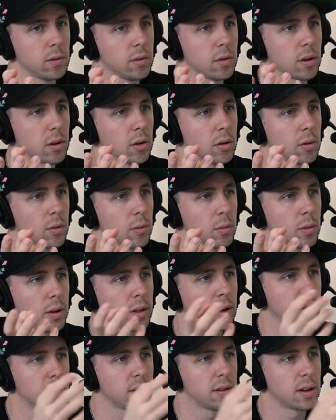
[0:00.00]
So
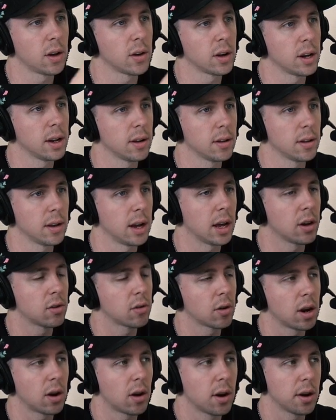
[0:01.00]
when they're telling
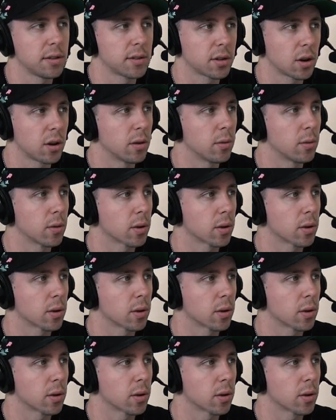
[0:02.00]
Andrew had already started